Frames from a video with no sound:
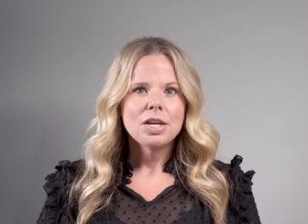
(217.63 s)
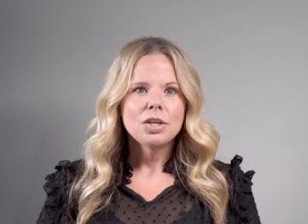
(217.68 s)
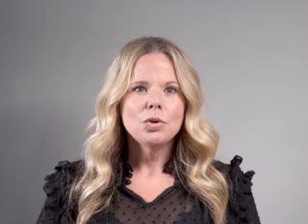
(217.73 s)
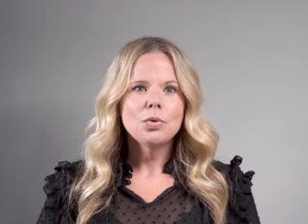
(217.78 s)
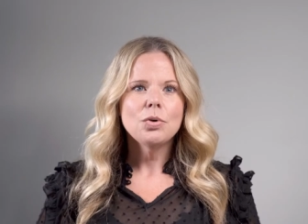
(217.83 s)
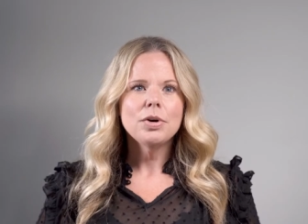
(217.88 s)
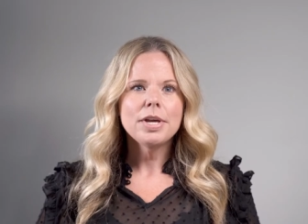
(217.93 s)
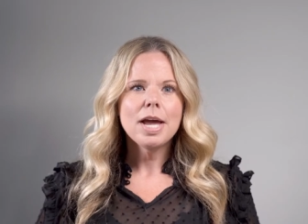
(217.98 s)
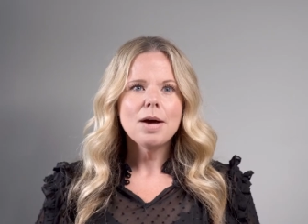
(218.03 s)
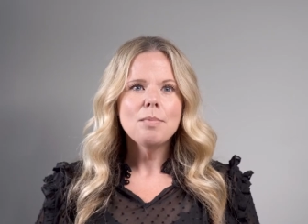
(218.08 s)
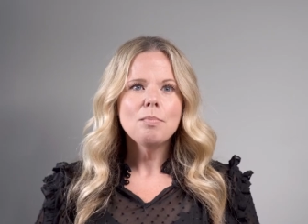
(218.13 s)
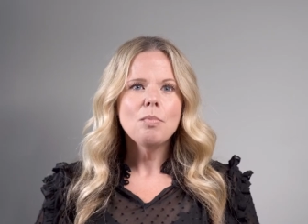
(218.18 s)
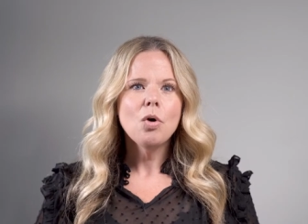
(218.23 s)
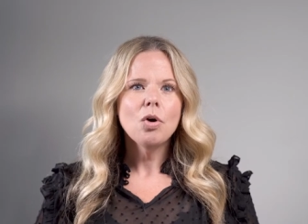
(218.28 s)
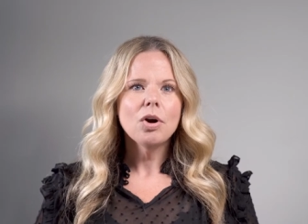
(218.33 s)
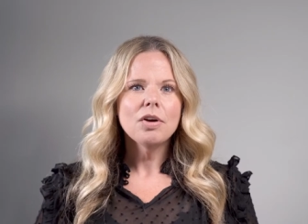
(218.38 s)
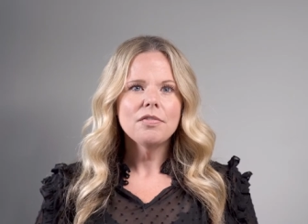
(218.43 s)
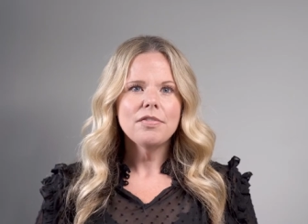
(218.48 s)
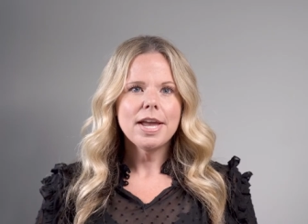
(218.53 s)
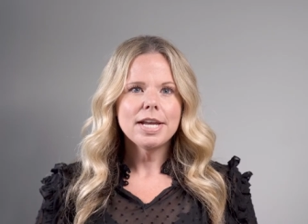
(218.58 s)
You will get
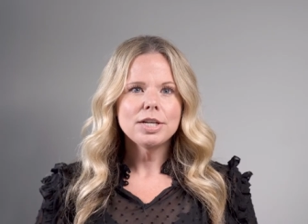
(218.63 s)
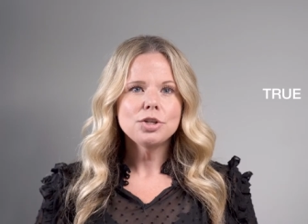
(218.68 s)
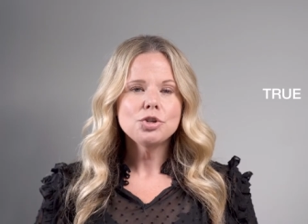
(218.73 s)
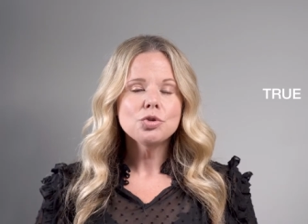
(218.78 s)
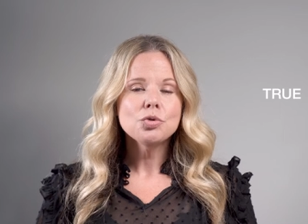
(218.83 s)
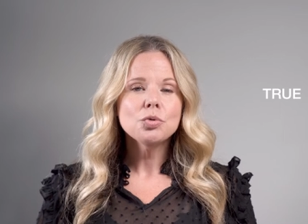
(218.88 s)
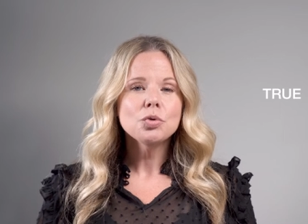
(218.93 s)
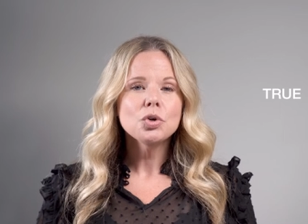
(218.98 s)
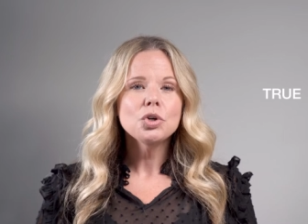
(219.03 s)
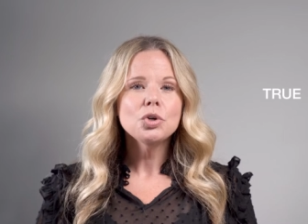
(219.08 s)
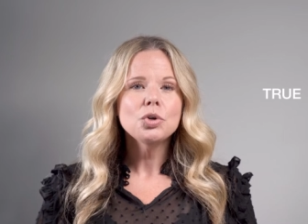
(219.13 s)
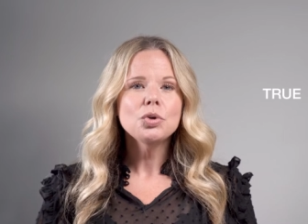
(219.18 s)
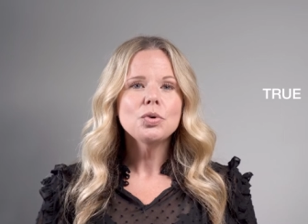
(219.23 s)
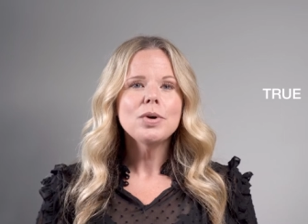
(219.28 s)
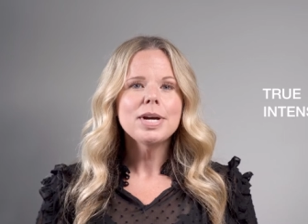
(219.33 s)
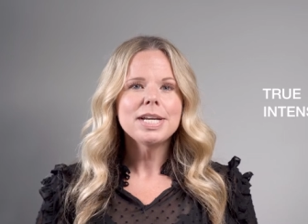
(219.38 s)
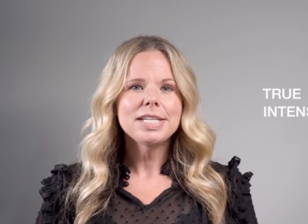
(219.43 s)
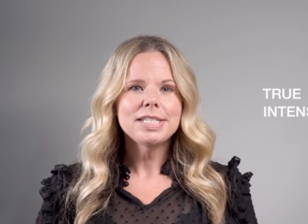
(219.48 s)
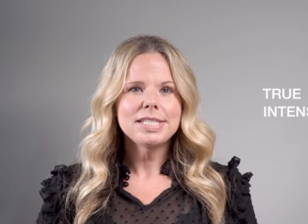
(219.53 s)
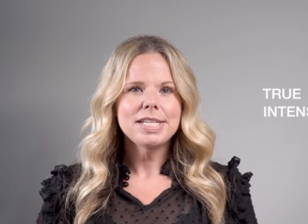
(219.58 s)
more of a
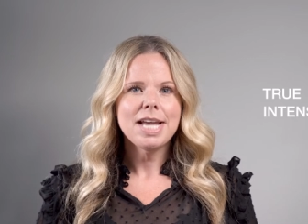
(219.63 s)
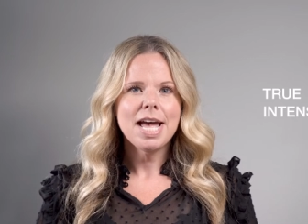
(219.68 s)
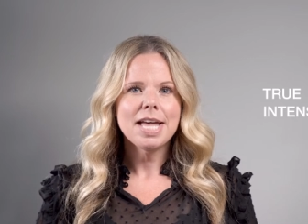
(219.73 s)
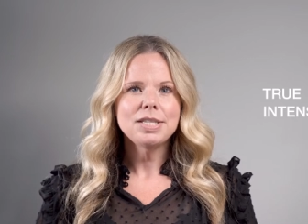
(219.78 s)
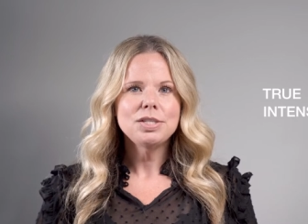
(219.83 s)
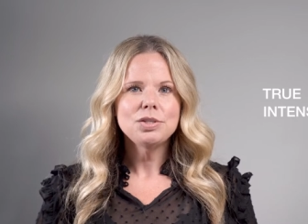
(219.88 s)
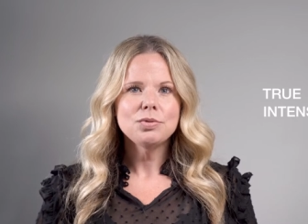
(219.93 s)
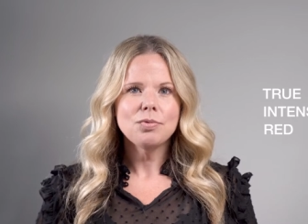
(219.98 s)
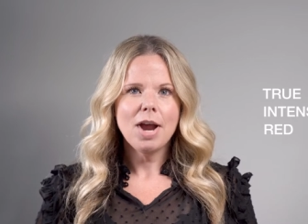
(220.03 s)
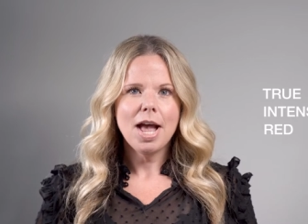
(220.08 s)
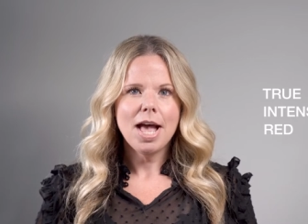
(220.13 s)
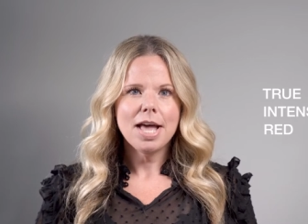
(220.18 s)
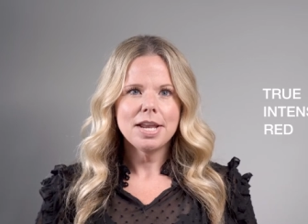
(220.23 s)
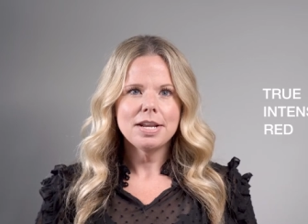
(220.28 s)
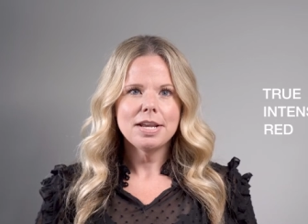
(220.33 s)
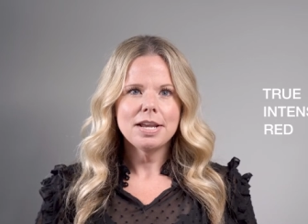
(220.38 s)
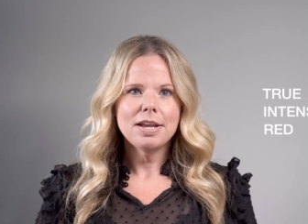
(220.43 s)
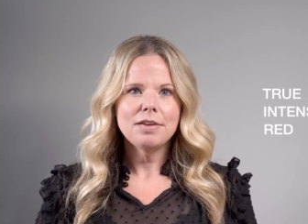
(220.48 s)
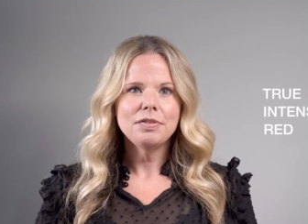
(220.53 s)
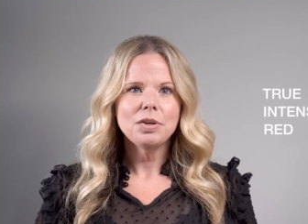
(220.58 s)
true intense
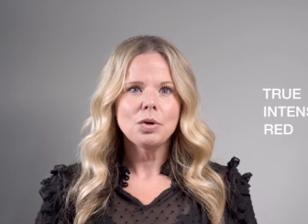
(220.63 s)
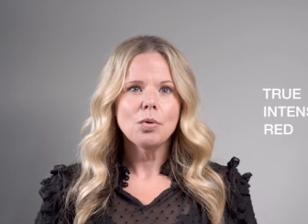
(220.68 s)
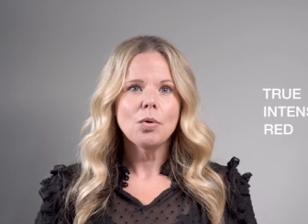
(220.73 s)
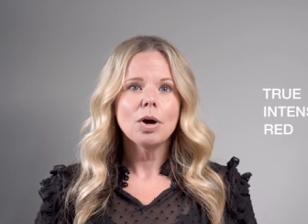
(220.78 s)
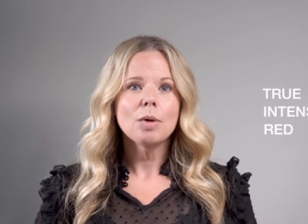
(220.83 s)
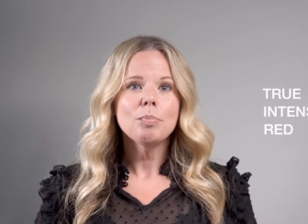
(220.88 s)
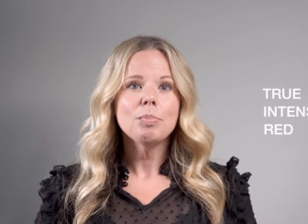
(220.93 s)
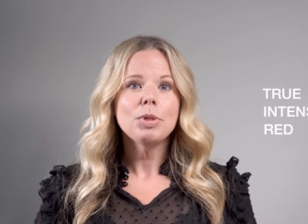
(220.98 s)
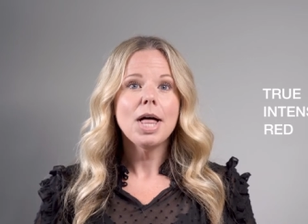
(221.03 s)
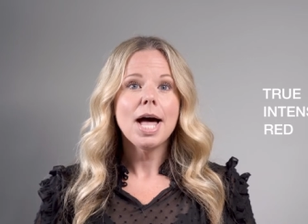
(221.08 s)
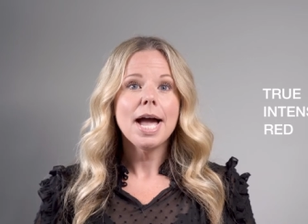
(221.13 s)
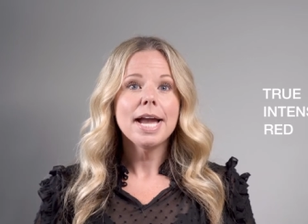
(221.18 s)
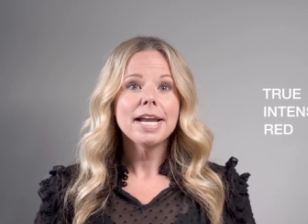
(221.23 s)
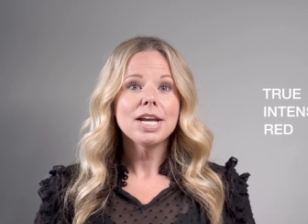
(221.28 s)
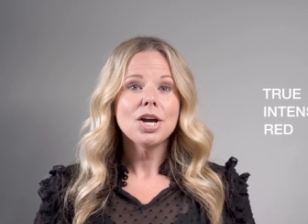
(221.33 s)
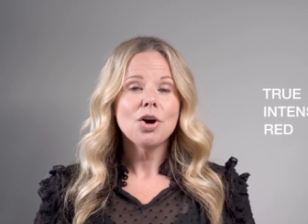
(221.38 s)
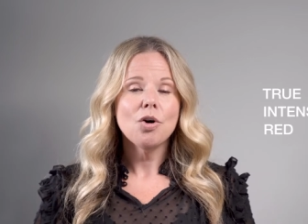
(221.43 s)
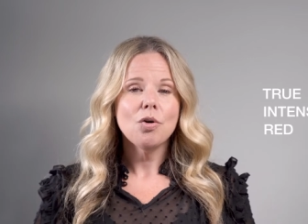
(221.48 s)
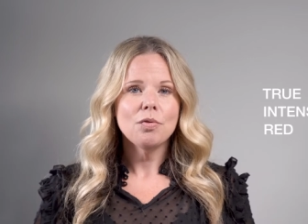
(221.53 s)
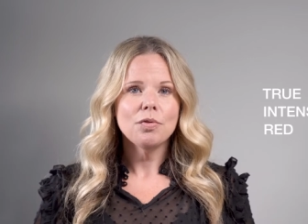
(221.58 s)
red if you are applying
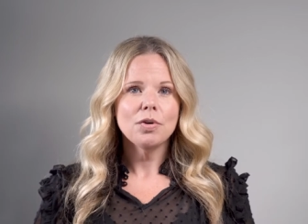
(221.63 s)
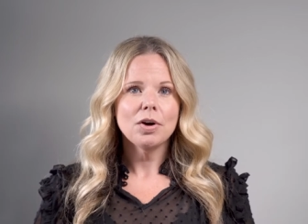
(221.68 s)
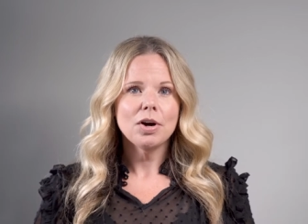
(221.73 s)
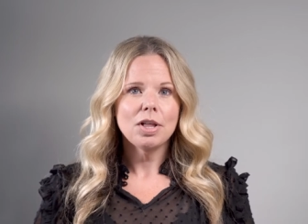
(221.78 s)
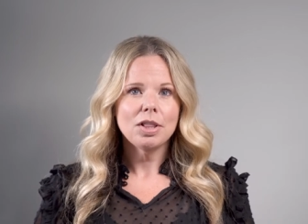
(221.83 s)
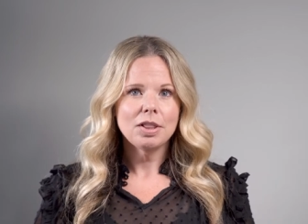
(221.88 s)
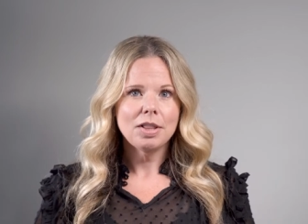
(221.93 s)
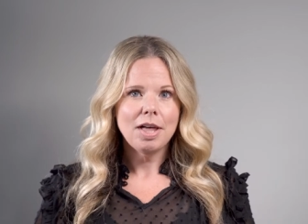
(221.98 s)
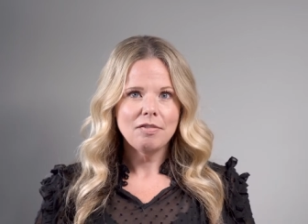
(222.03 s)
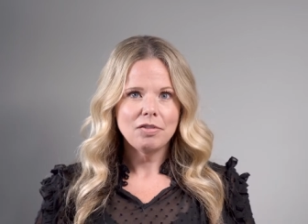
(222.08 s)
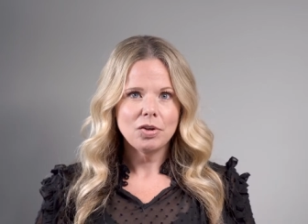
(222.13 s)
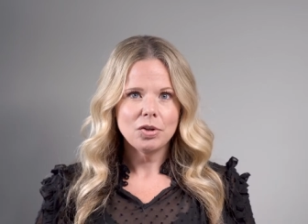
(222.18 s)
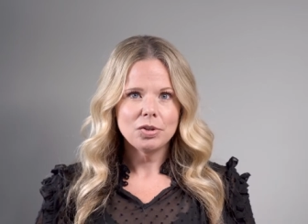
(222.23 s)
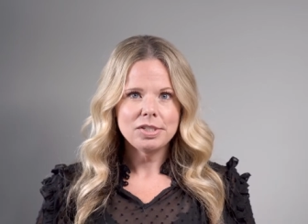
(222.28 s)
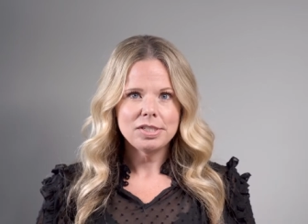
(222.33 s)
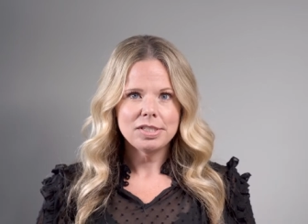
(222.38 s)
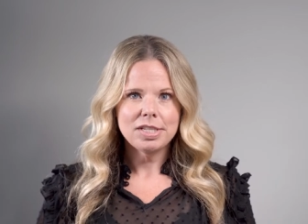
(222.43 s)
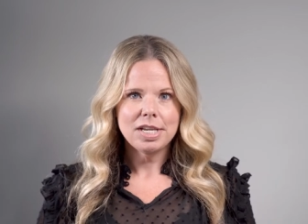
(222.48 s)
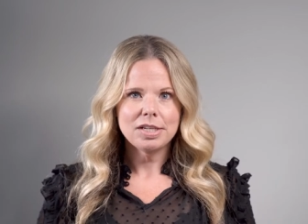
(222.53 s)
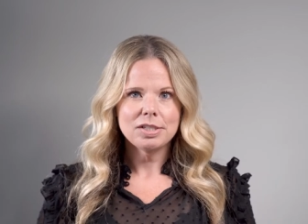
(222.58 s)
it over a level
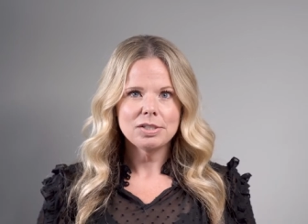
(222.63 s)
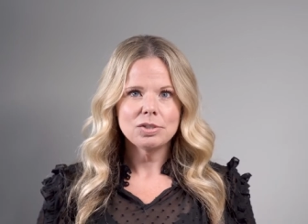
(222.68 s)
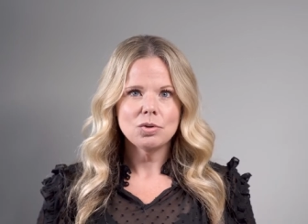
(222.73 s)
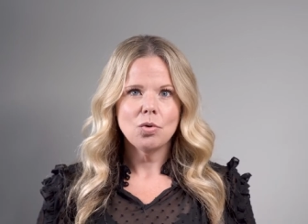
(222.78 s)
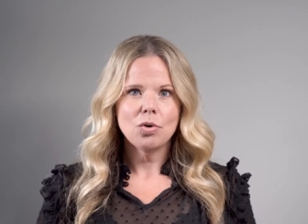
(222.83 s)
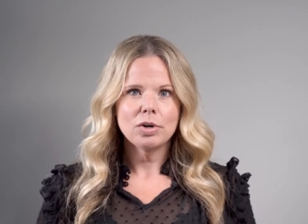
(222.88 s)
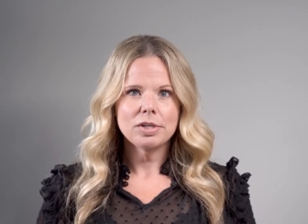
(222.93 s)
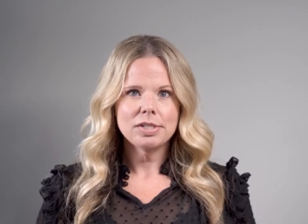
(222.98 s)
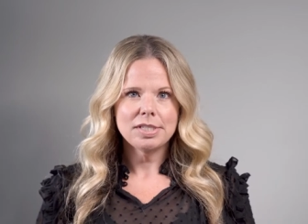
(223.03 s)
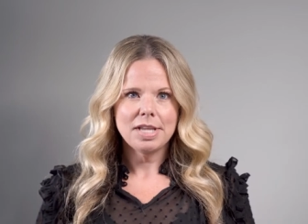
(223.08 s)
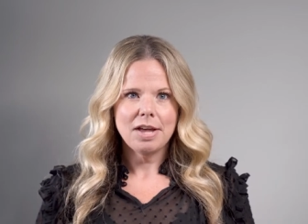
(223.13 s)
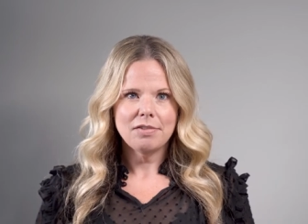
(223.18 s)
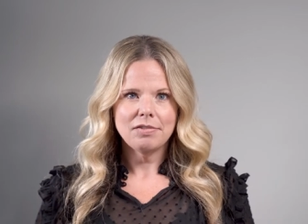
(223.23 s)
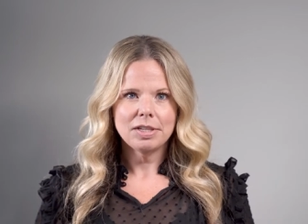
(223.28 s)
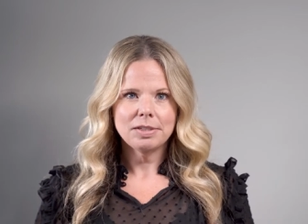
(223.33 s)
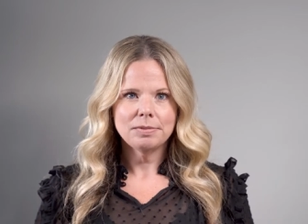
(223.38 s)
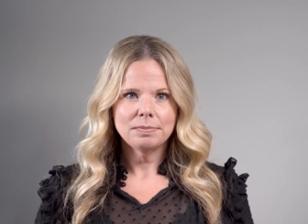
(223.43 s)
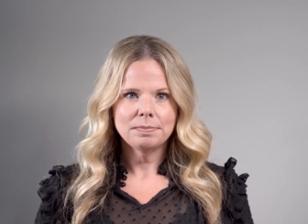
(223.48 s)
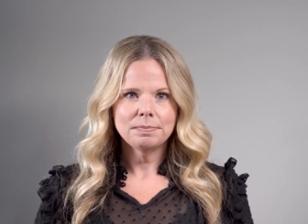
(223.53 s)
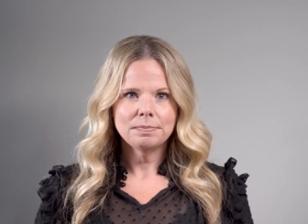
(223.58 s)
6 or
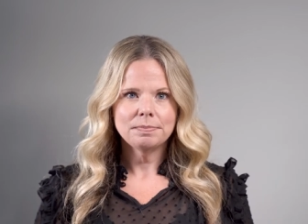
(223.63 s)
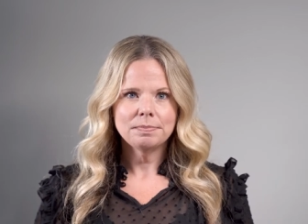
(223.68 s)
7.